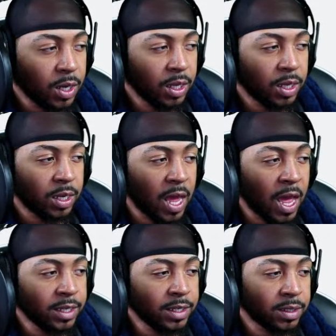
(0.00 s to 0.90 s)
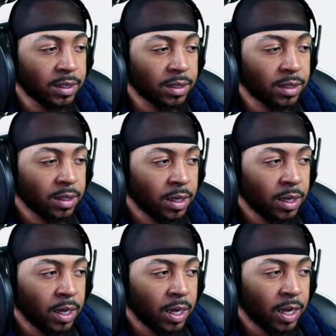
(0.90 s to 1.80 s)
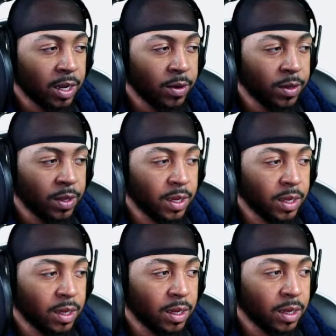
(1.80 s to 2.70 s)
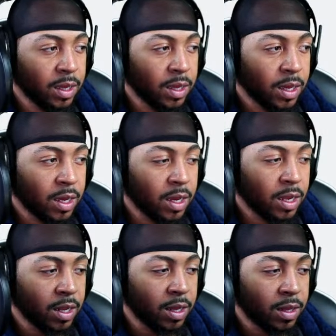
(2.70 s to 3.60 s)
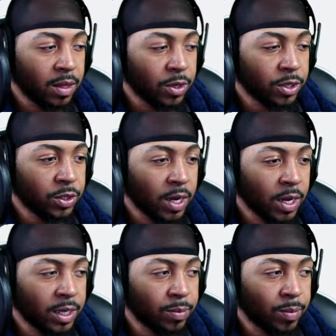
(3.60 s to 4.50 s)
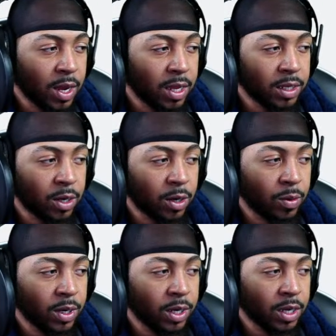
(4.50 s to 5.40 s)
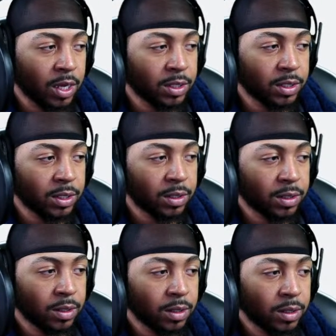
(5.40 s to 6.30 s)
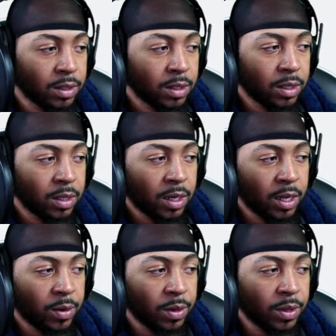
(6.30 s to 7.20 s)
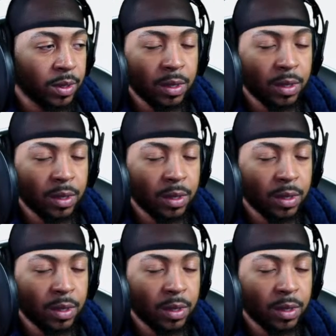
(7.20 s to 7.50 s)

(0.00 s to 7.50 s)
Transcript: nice and everything, and then once you got that spot that's already nice and everything,